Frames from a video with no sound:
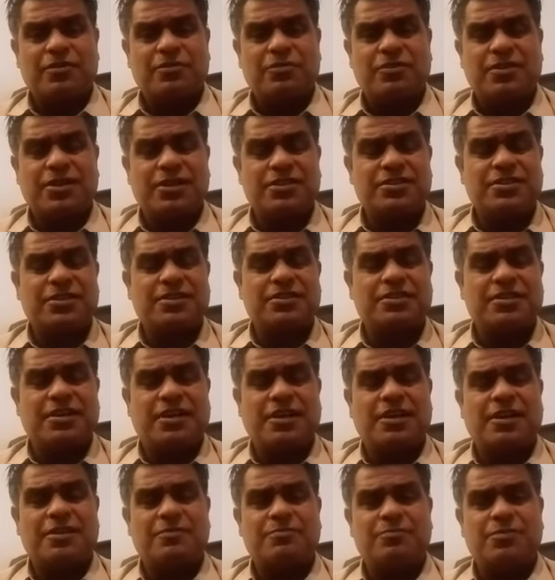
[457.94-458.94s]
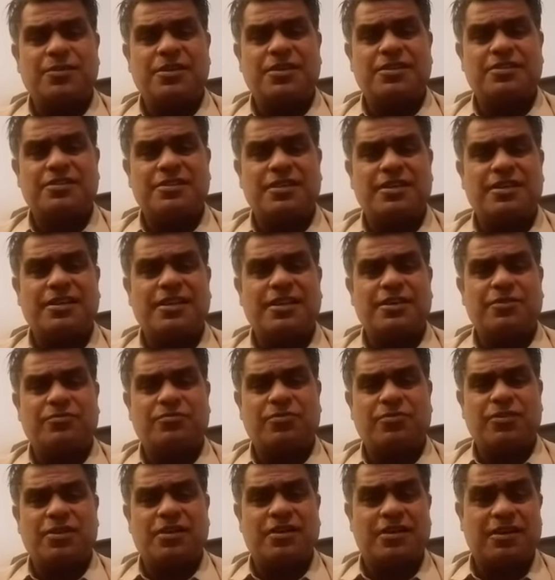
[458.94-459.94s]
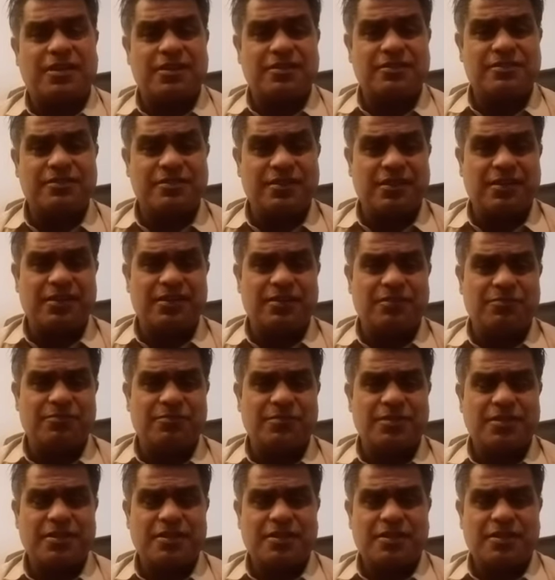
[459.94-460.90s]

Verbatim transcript: cases are being delayed for a long time.